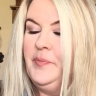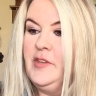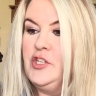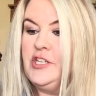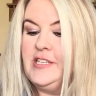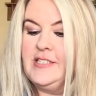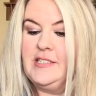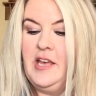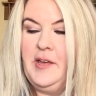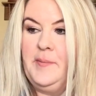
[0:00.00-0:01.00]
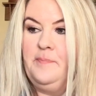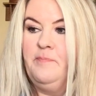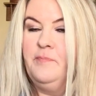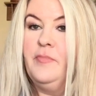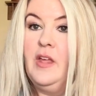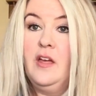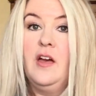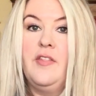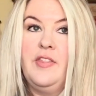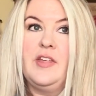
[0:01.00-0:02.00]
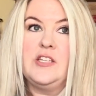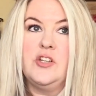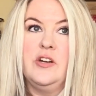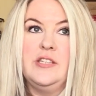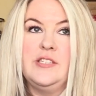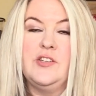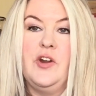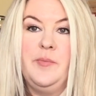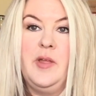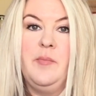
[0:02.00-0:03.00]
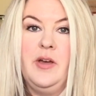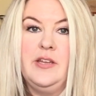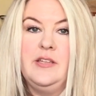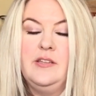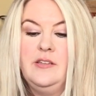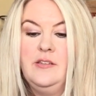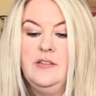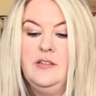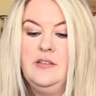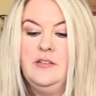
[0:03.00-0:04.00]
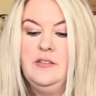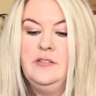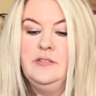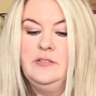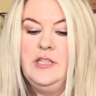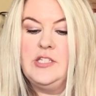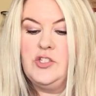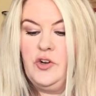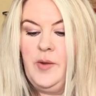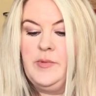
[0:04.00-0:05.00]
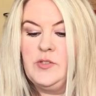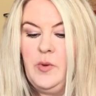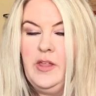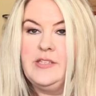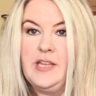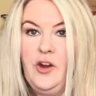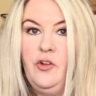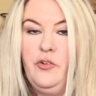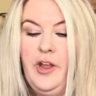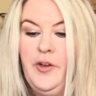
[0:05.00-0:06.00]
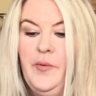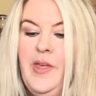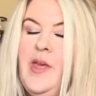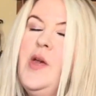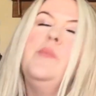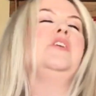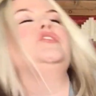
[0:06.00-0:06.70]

She's I think that's her Instagram name on Instagram as well, as Carol Crago. But